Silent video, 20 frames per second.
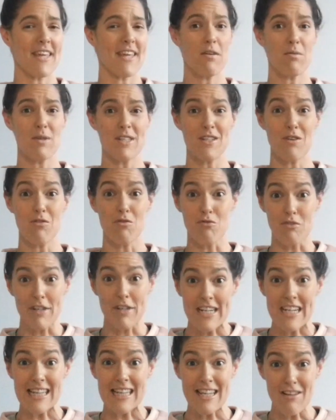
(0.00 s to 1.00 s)
it was a
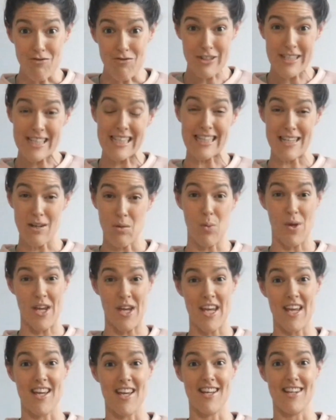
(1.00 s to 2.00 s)
really, really
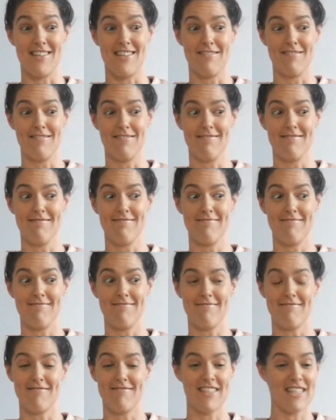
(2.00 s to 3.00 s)
weird
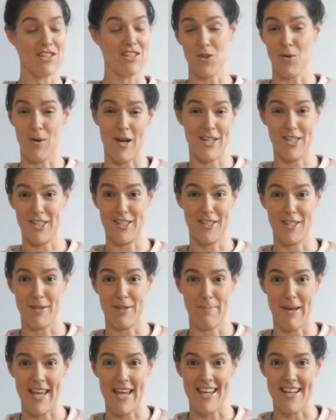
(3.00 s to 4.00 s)
situation to
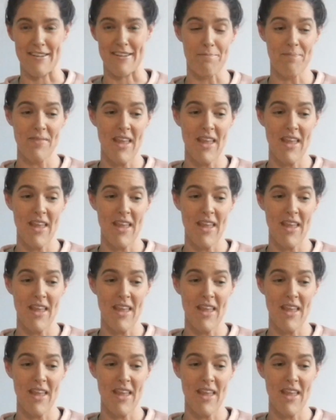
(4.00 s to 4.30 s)
be in.